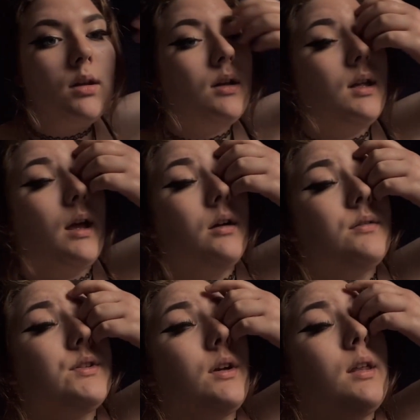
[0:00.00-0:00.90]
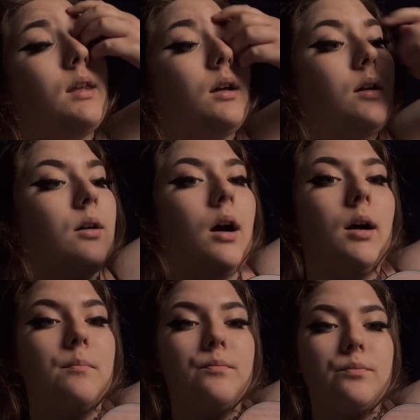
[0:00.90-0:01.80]
Yeah, so I think
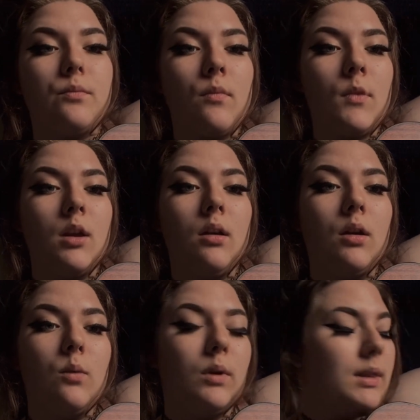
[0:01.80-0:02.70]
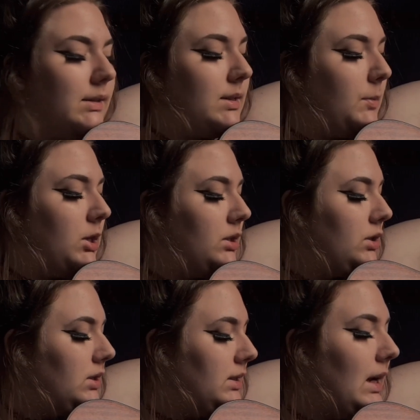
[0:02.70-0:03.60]
with this sponge,
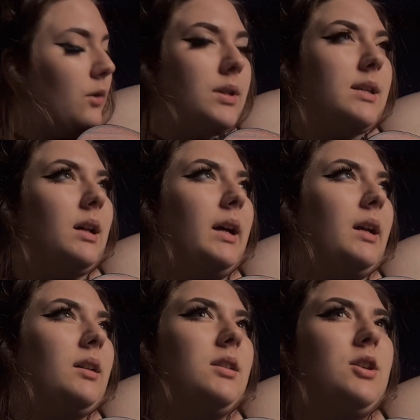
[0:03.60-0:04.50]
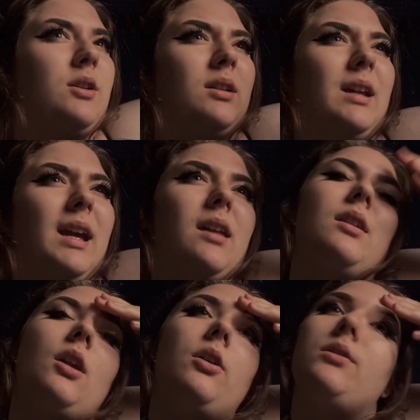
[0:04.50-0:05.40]
the sound is like, you can hear the
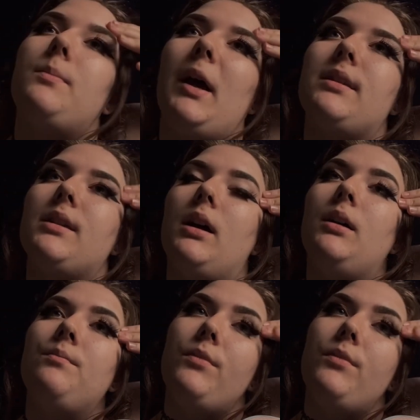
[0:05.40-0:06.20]
notes better.